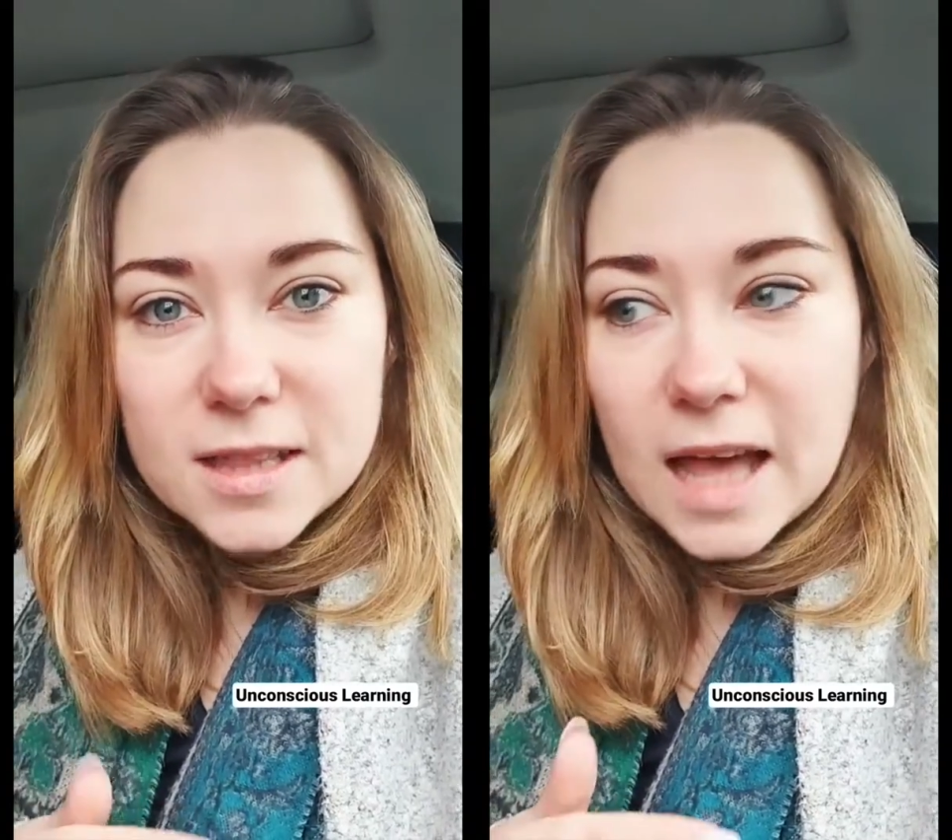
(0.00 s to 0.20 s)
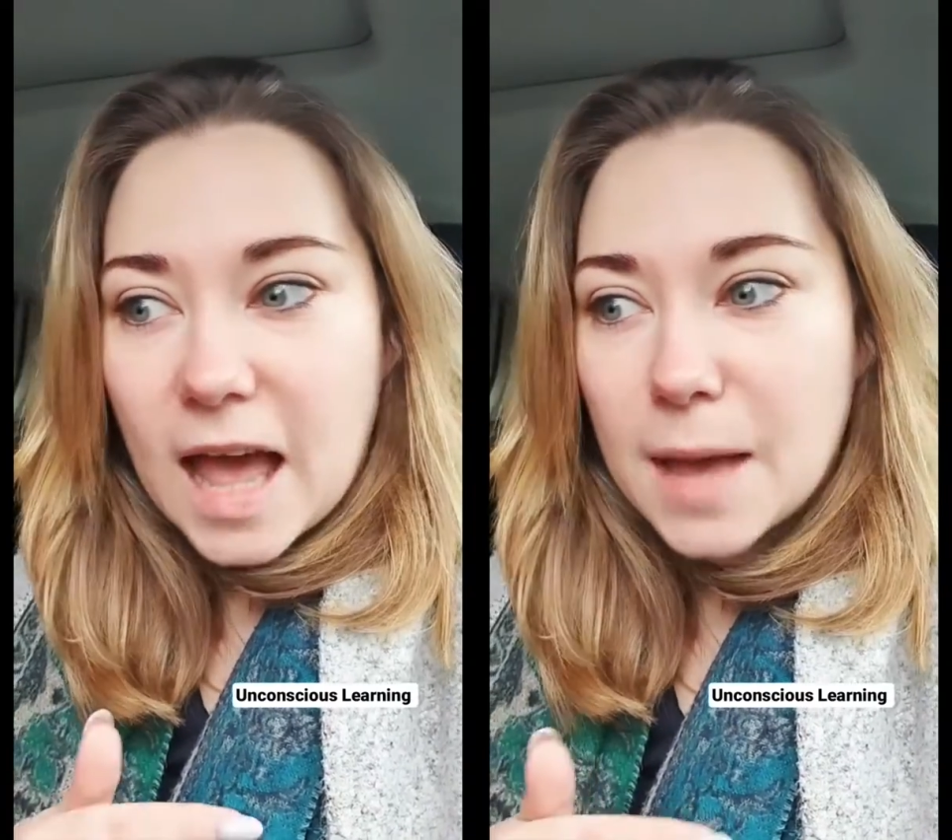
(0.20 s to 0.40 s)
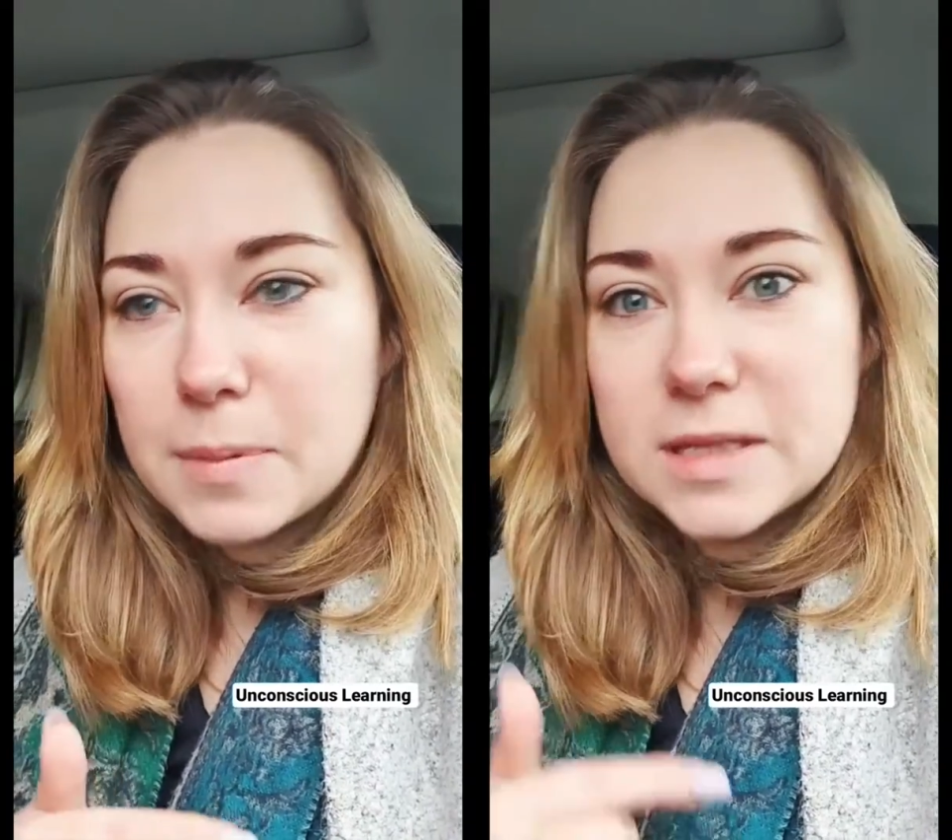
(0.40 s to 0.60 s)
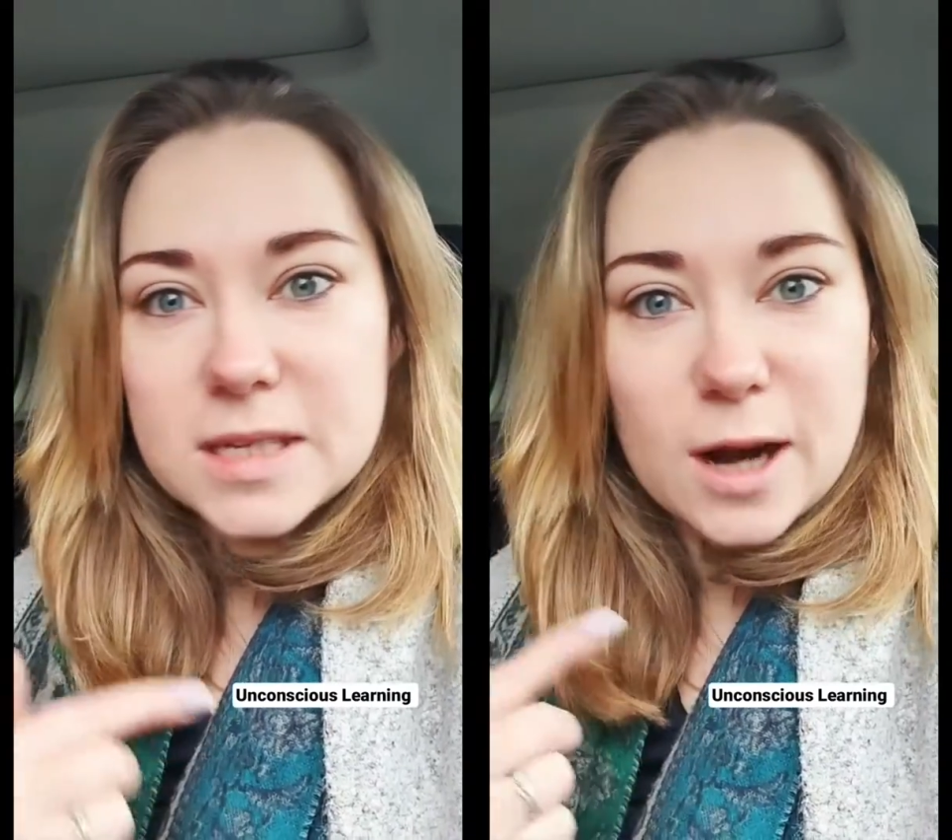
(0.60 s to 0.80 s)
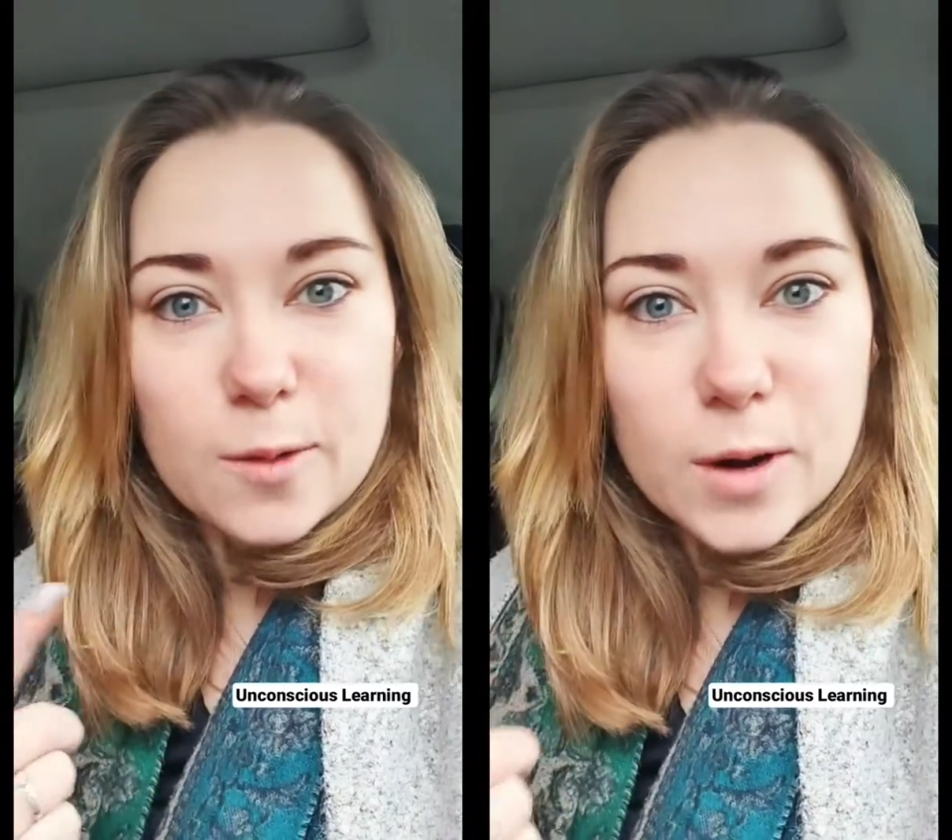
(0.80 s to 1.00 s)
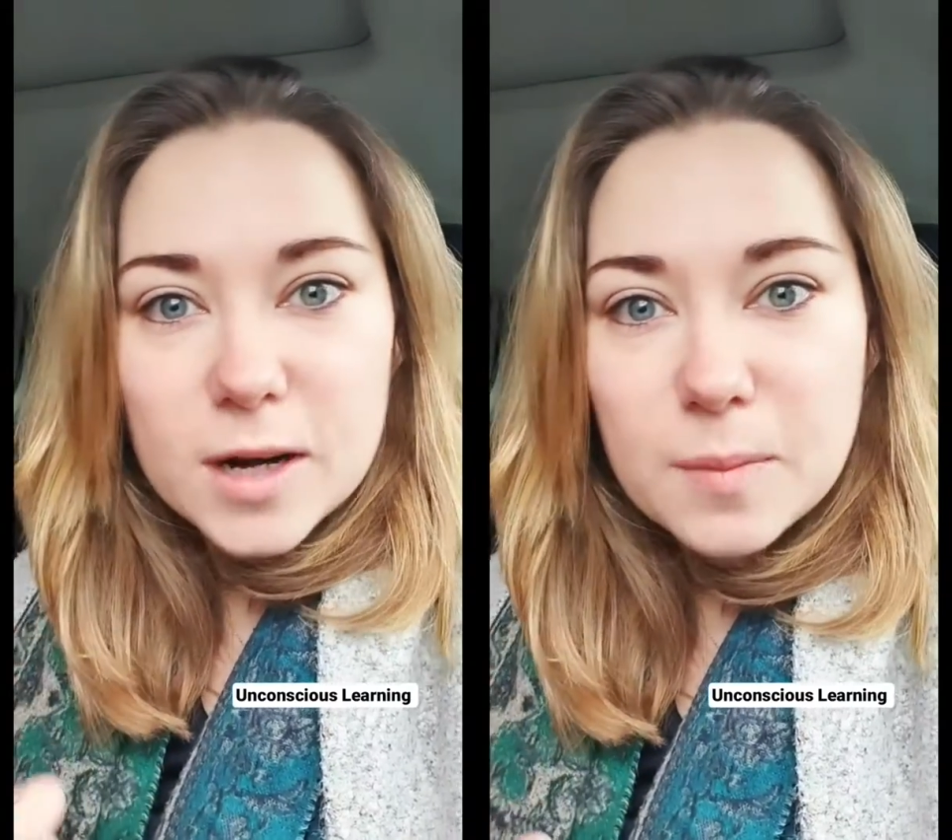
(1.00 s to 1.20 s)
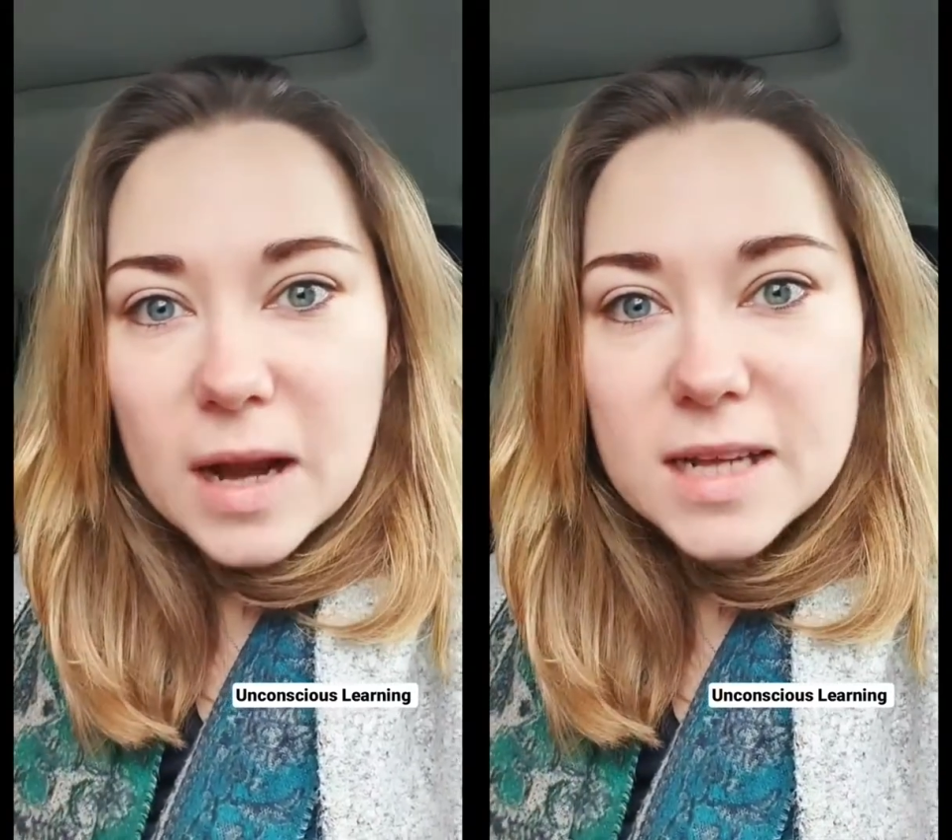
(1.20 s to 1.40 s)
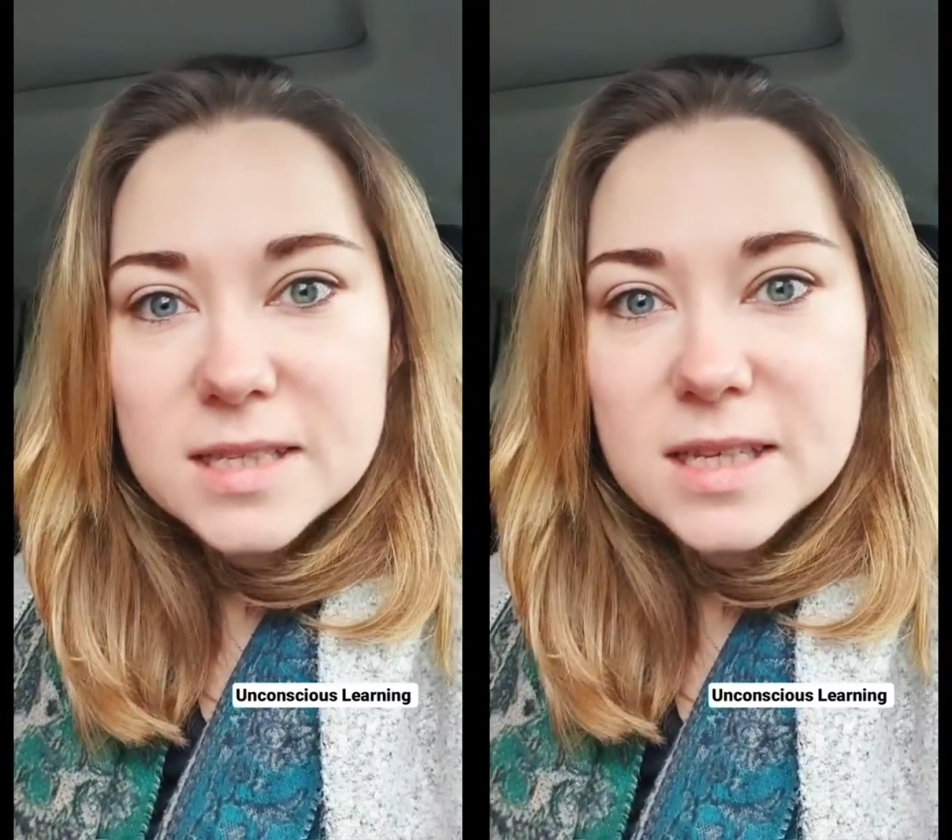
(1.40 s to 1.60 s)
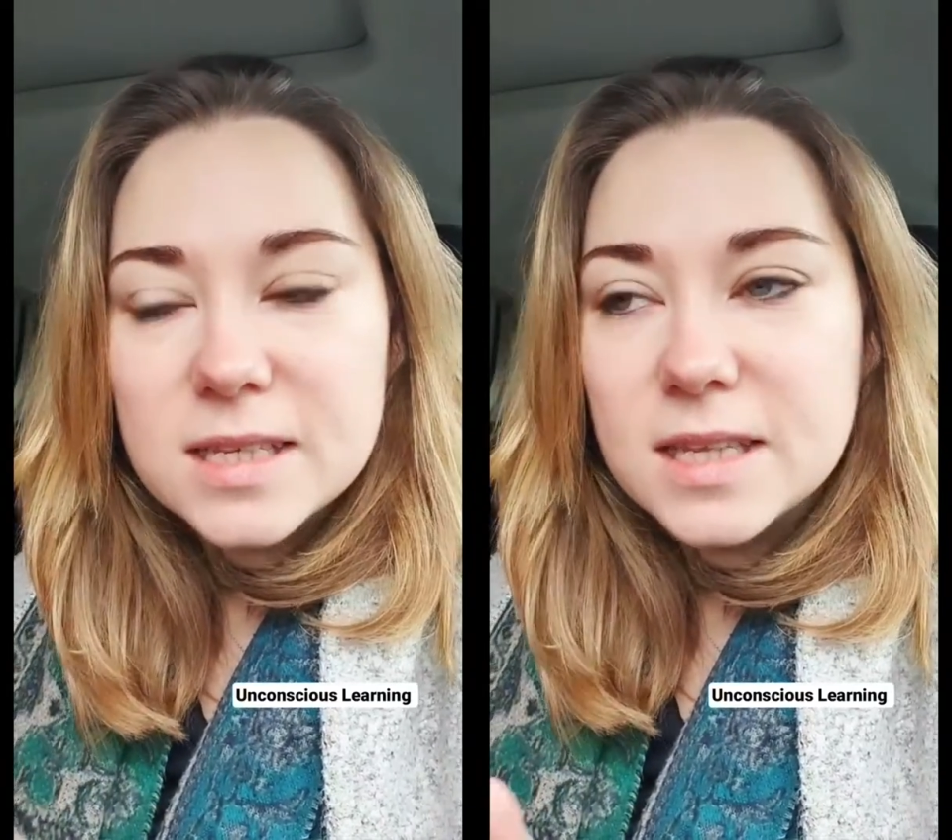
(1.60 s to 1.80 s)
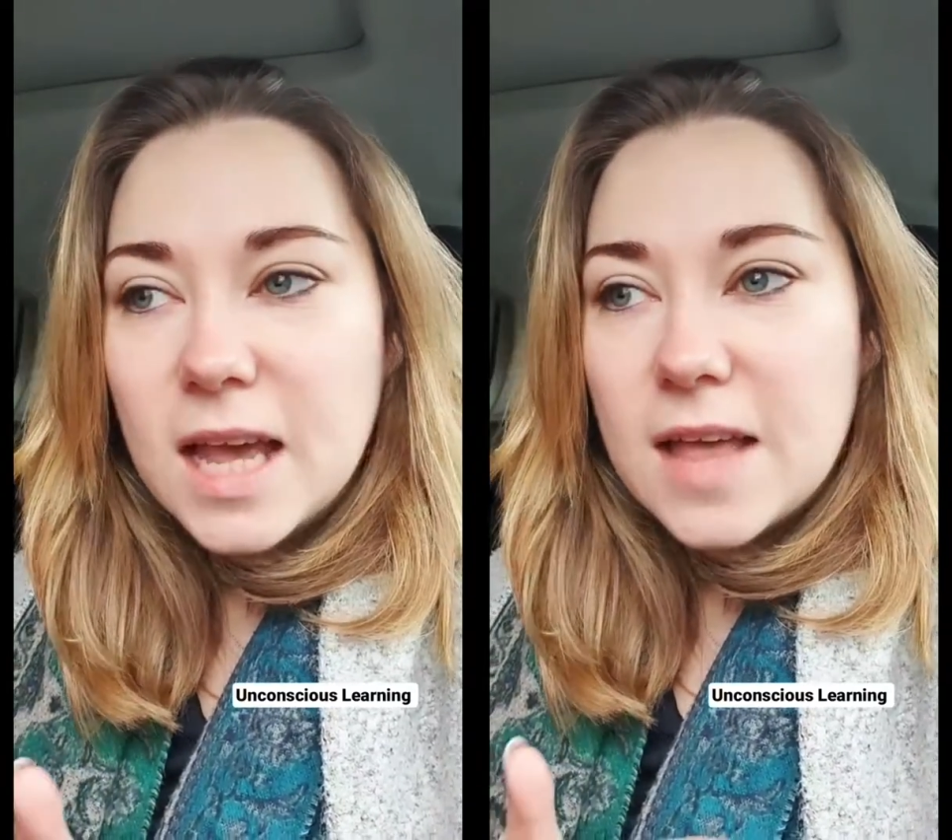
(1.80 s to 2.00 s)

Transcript: that happens in our workplaces,